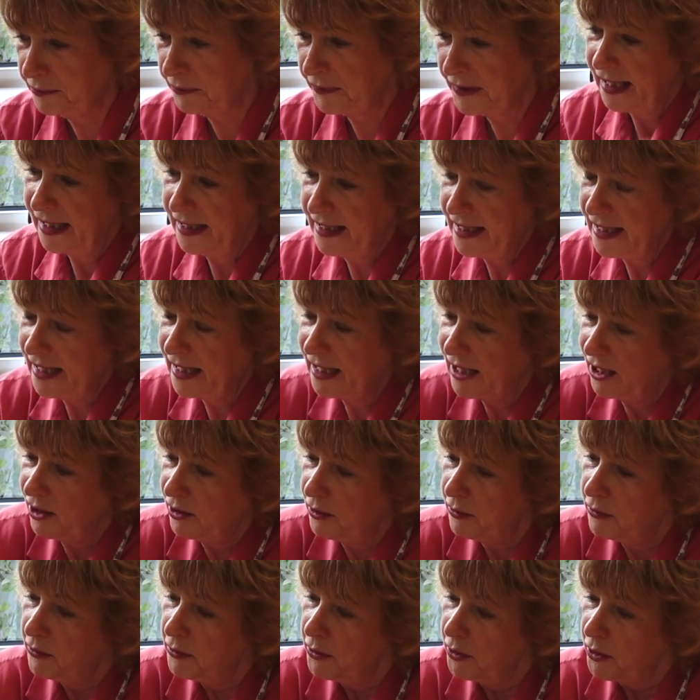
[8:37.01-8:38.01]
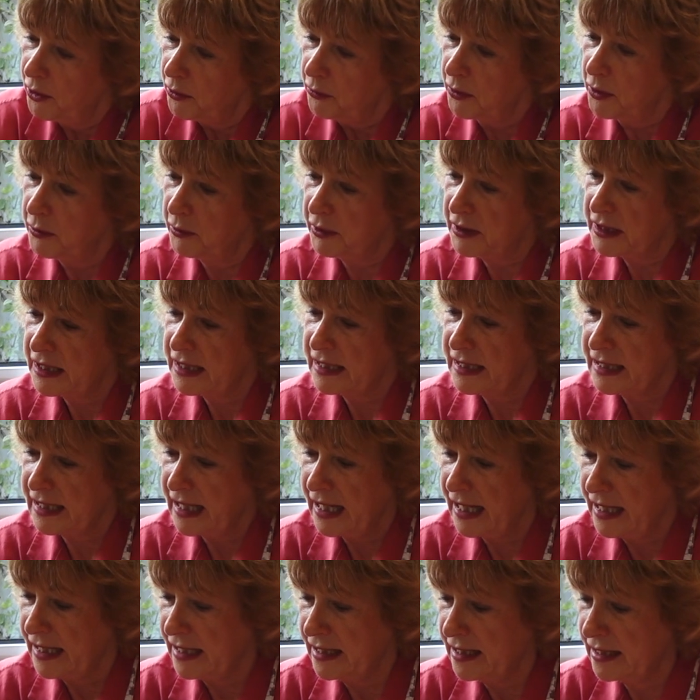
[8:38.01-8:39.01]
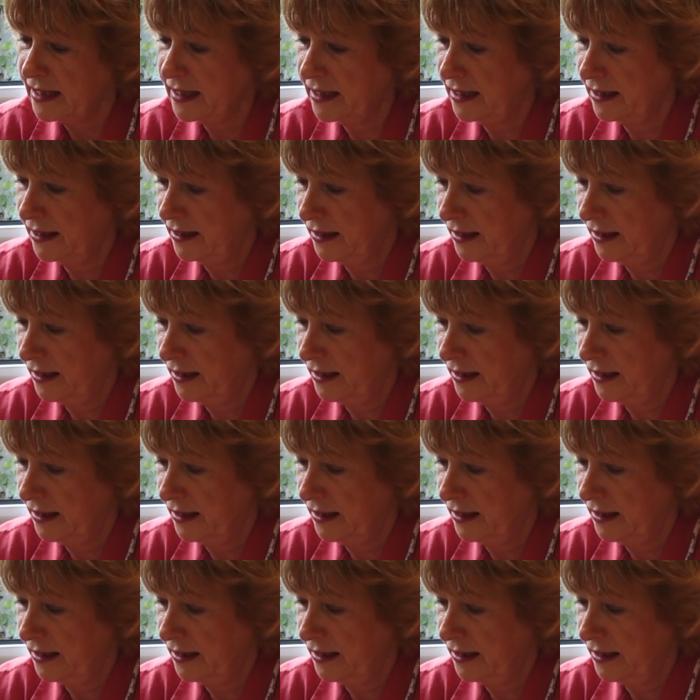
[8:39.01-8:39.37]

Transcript: And now we want to take